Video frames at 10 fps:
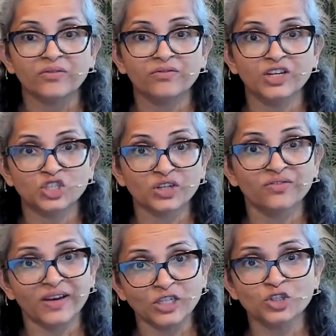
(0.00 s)
which
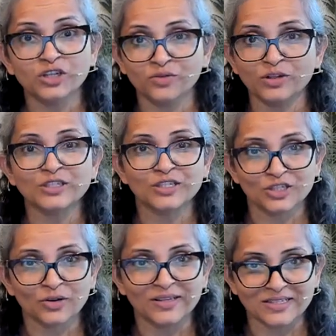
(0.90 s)
eventually worsens
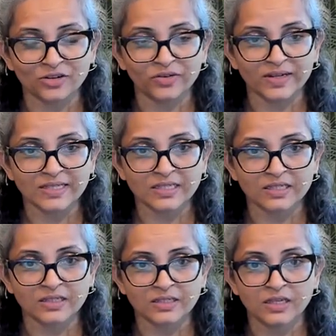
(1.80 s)
your insulin
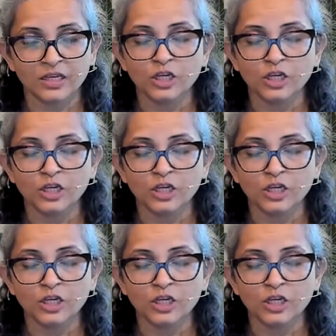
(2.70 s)
resistance.